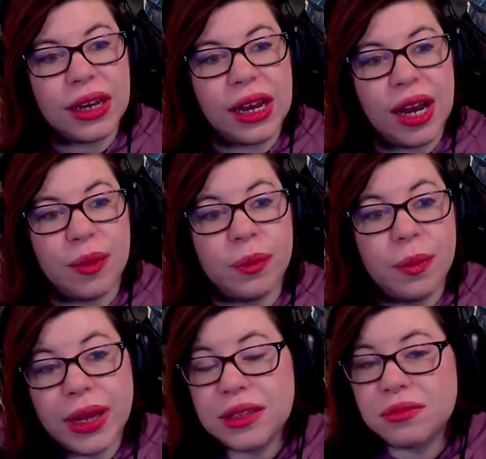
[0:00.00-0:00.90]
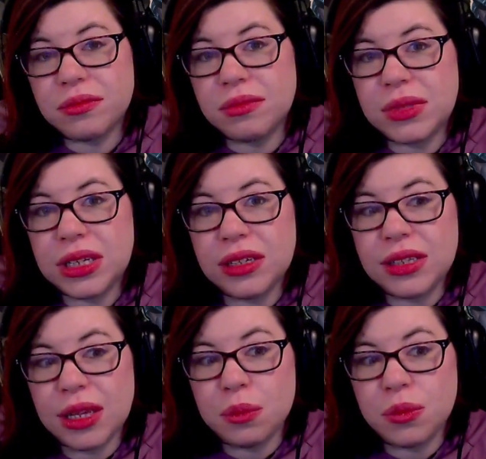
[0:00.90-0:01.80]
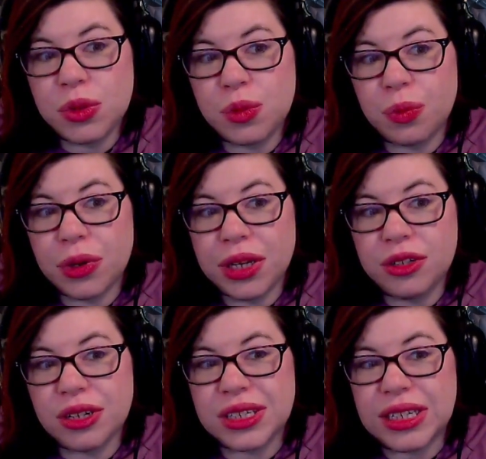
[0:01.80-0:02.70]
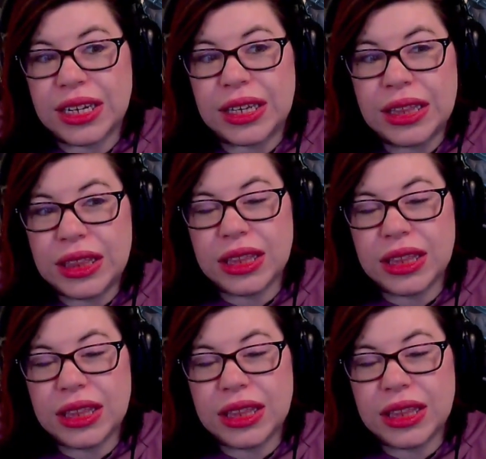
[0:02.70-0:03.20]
Um, but still seems pretty interesting.